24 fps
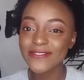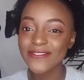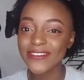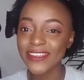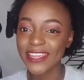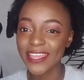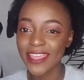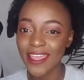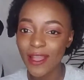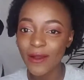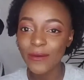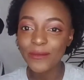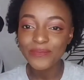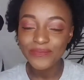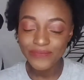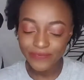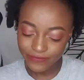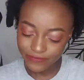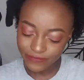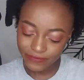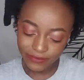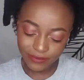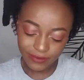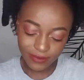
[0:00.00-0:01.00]
video,
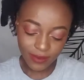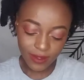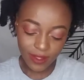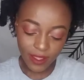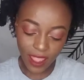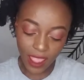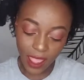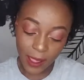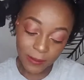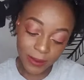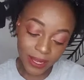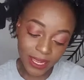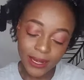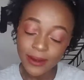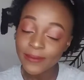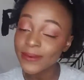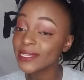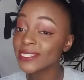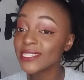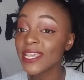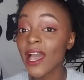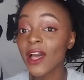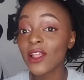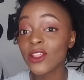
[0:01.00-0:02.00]
I'm gonna be
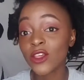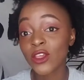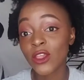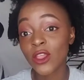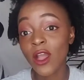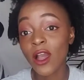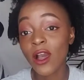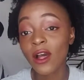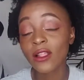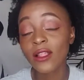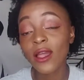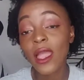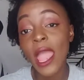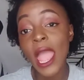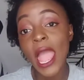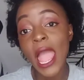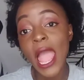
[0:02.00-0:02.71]
telling y'all